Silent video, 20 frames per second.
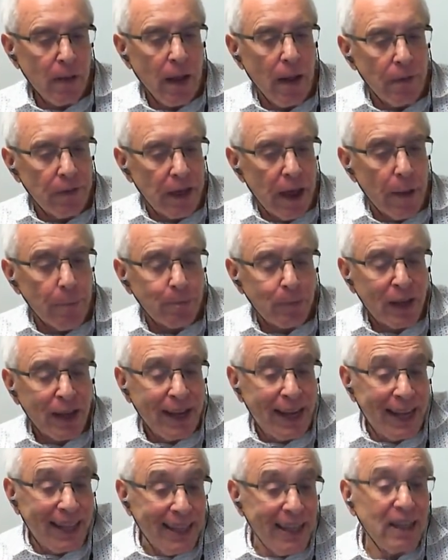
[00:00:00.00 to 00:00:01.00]
and that
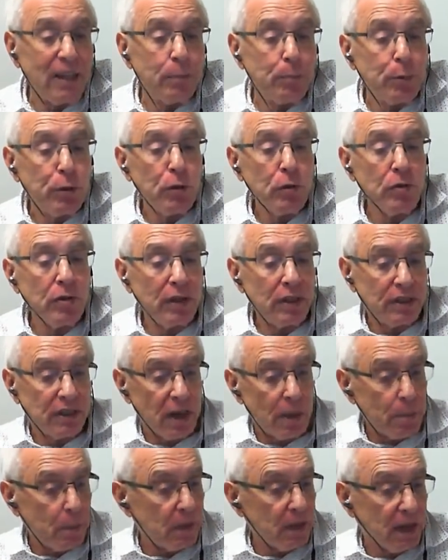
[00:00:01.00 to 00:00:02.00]
in the pure
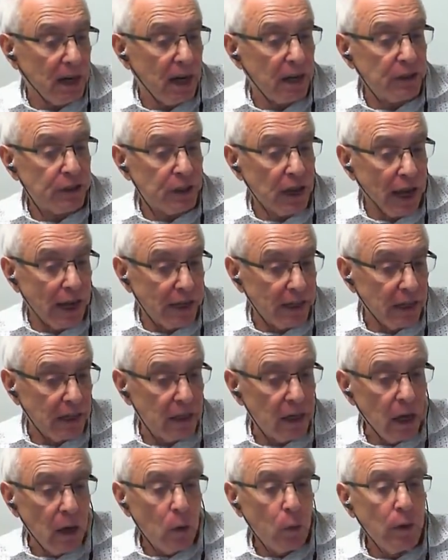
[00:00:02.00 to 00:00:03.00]
example that I
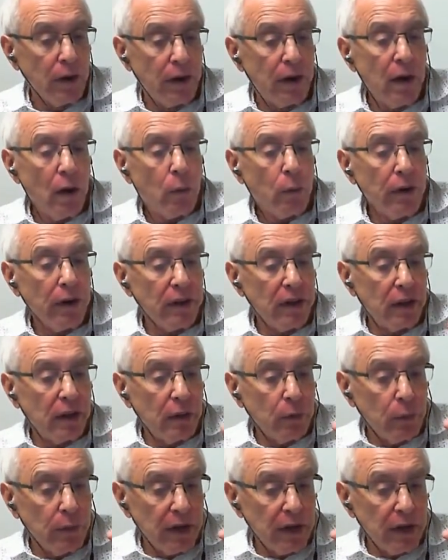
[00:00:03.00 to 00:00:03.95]
cited, where the